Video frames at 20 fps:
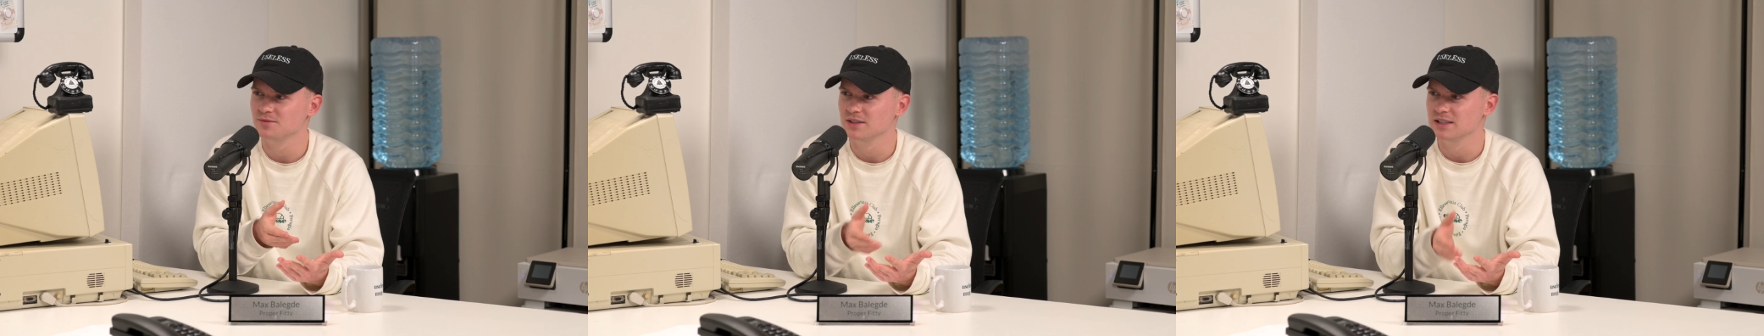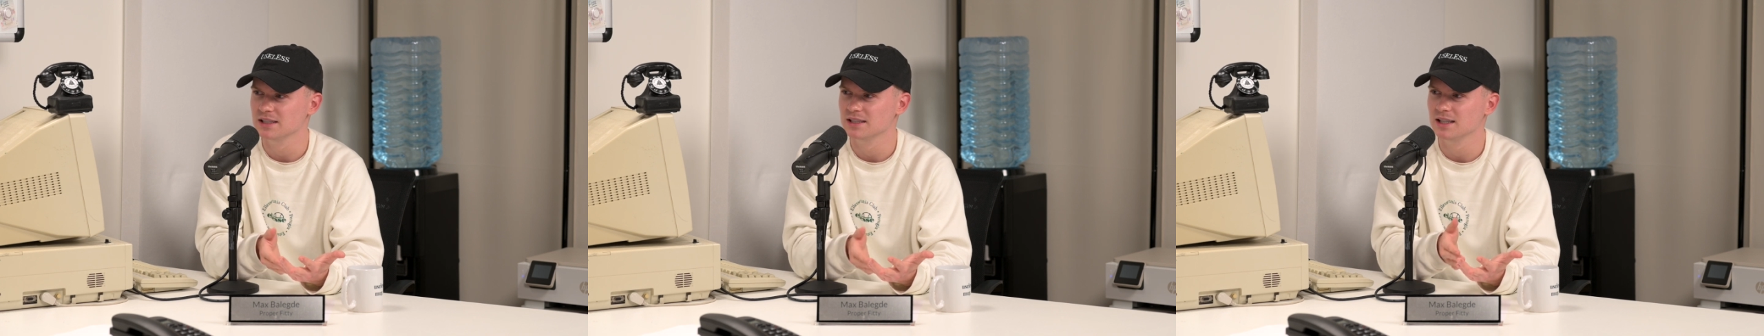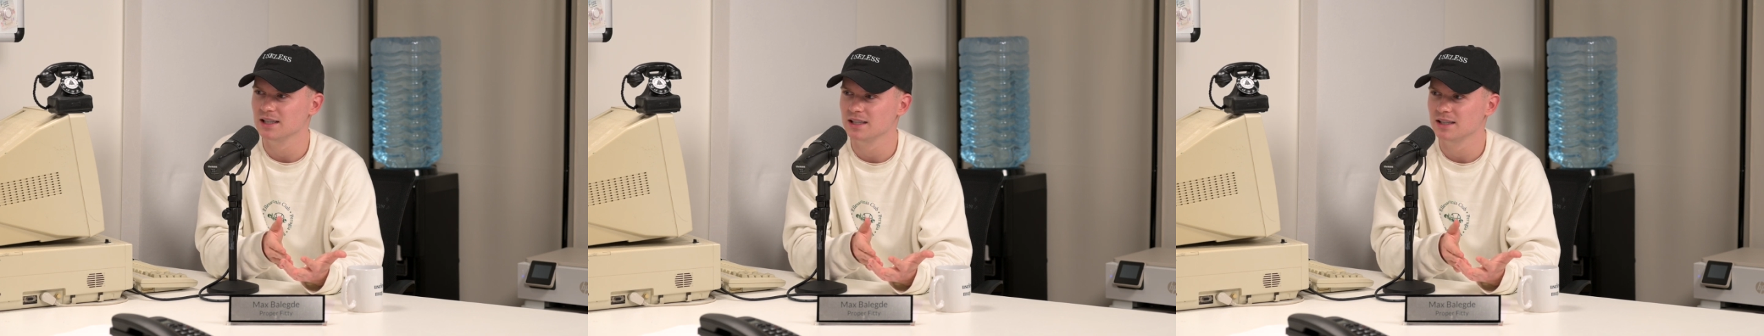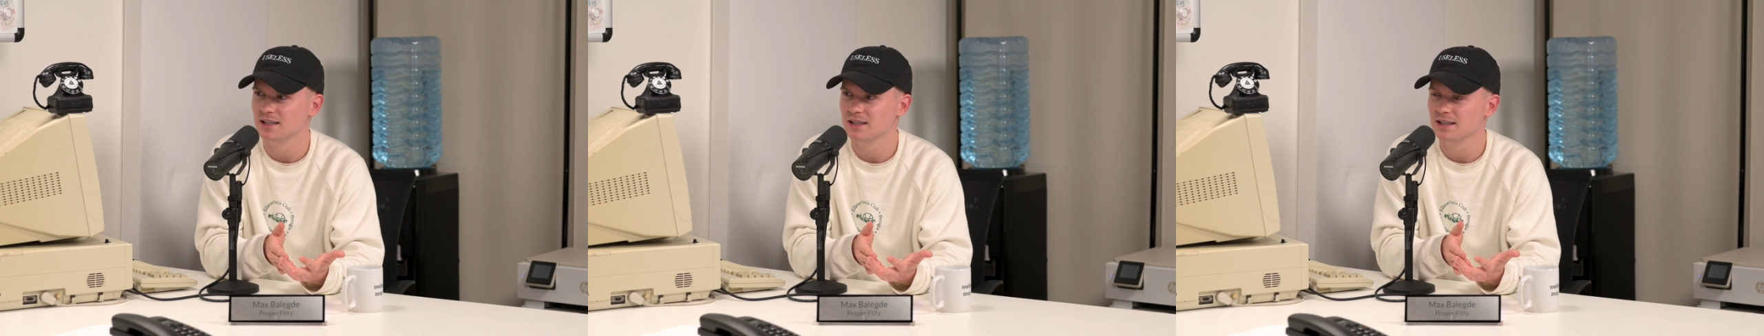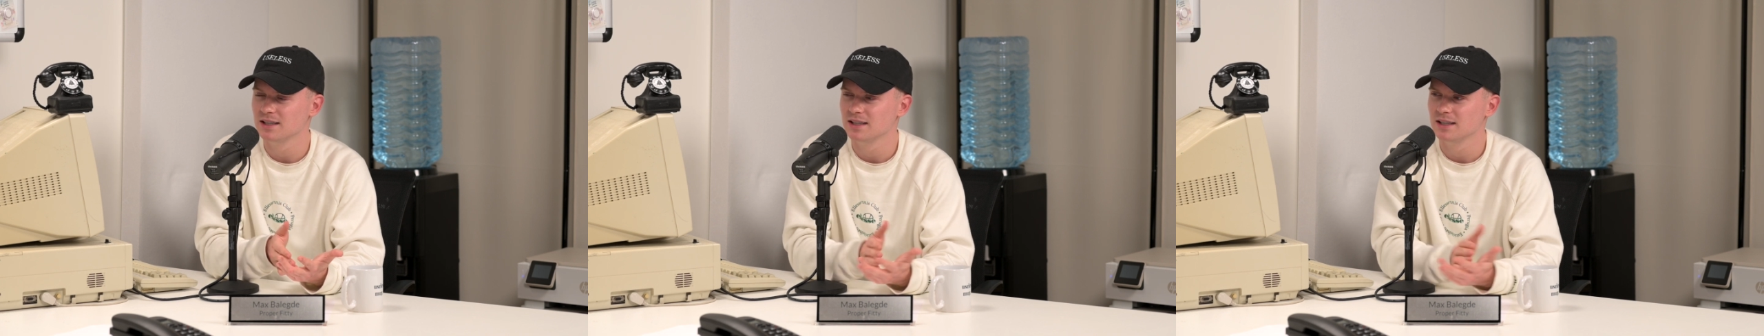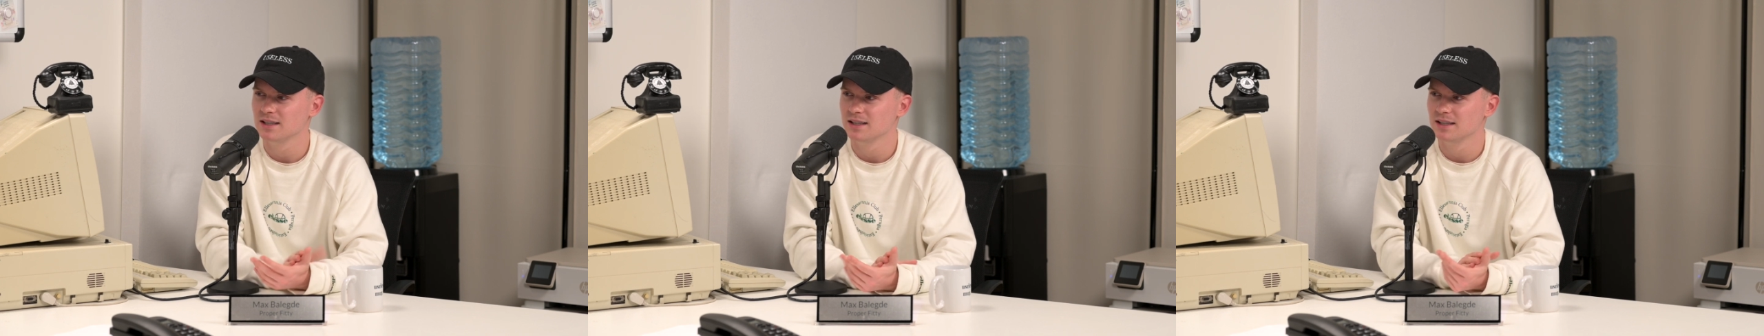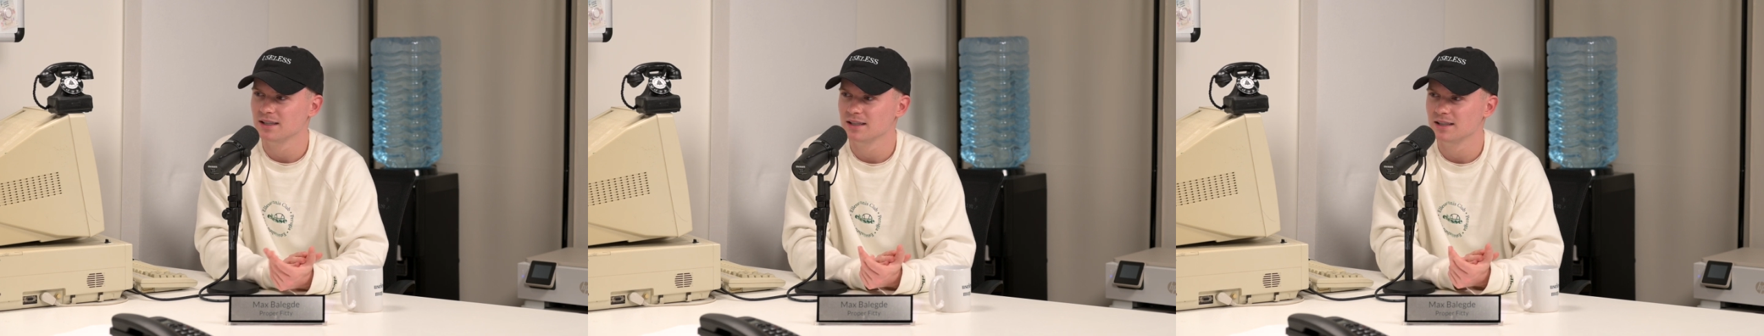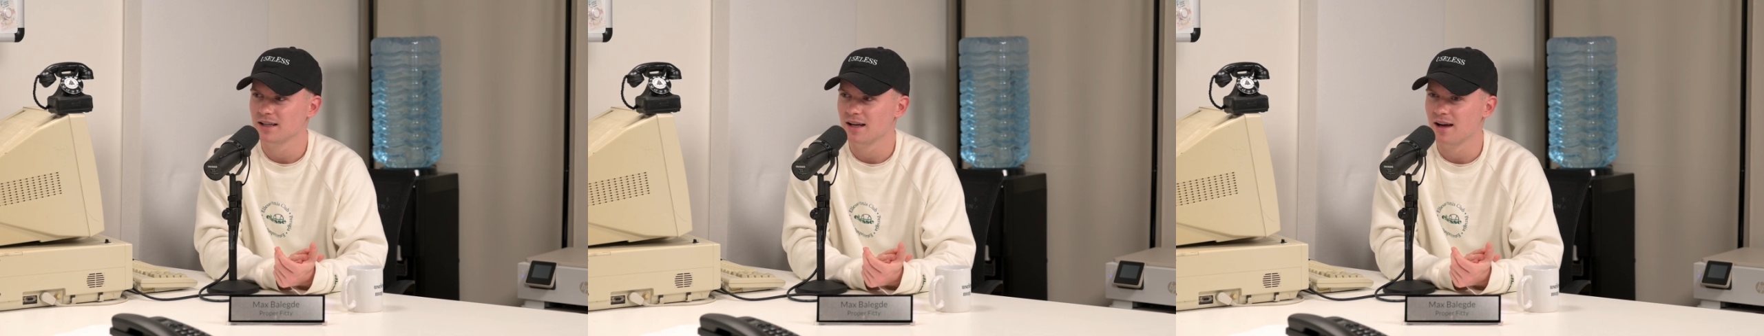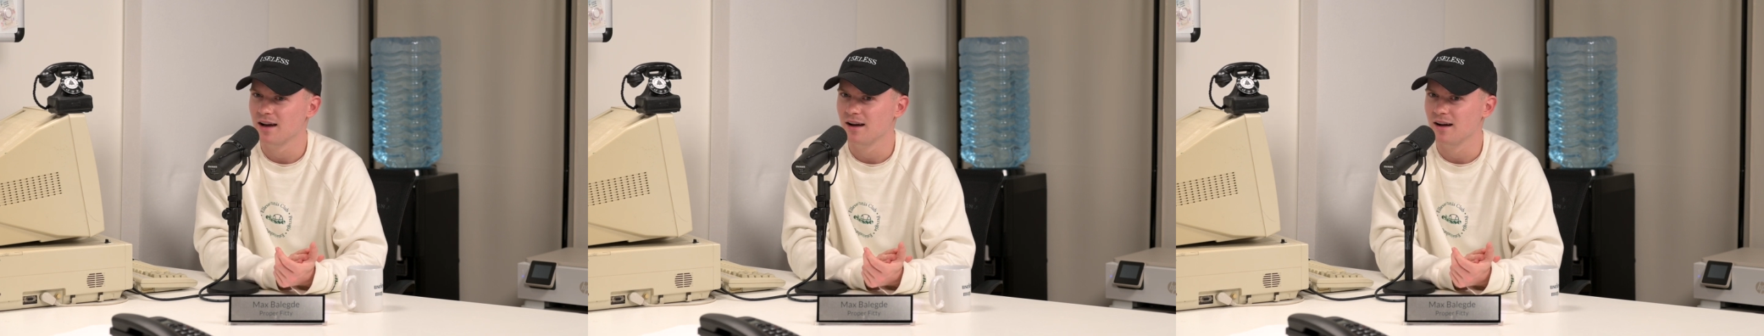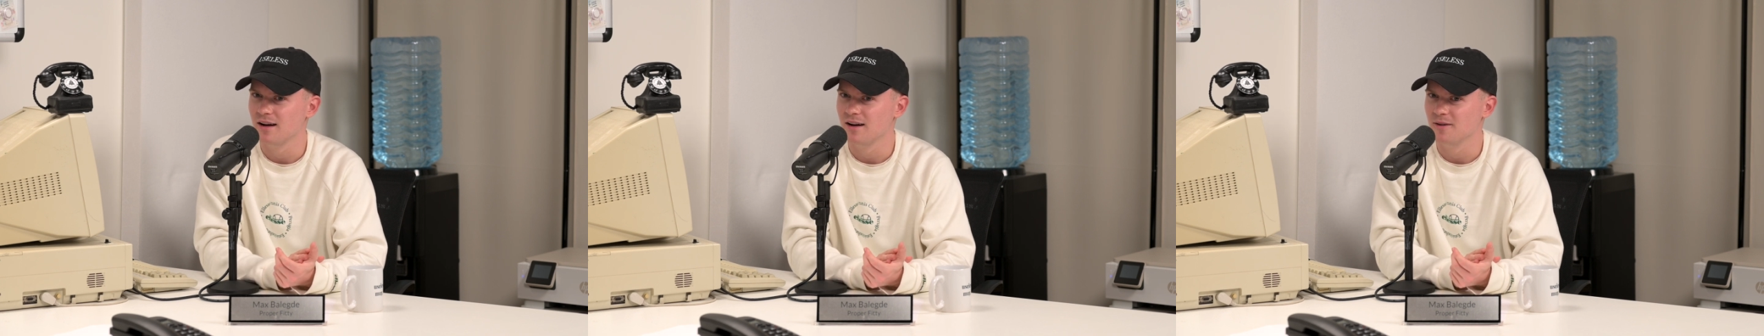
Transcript: really. Mm.